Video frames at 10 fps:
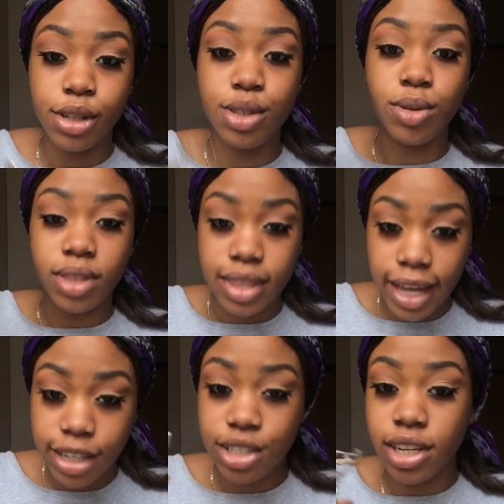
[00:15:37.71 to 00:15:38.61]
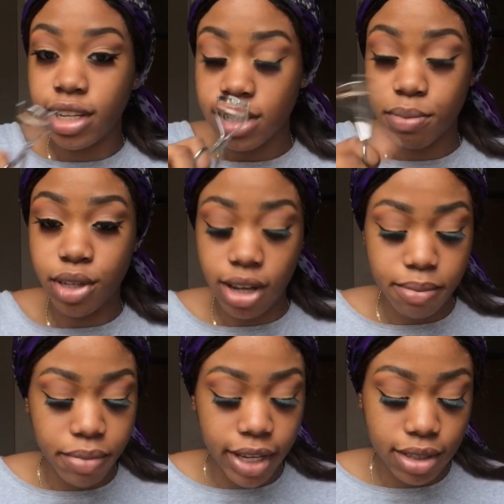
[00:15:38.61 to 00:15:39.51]
to then change and
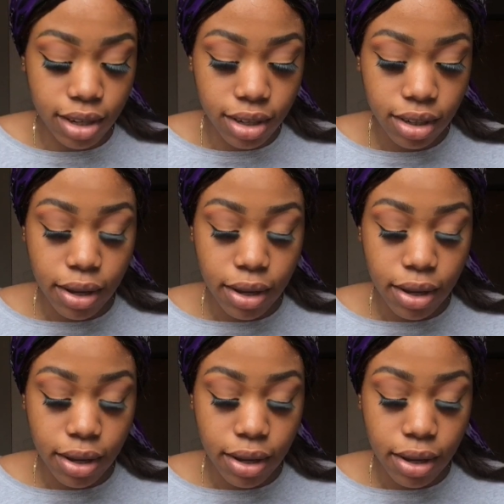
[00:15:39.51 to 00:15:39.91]
become better.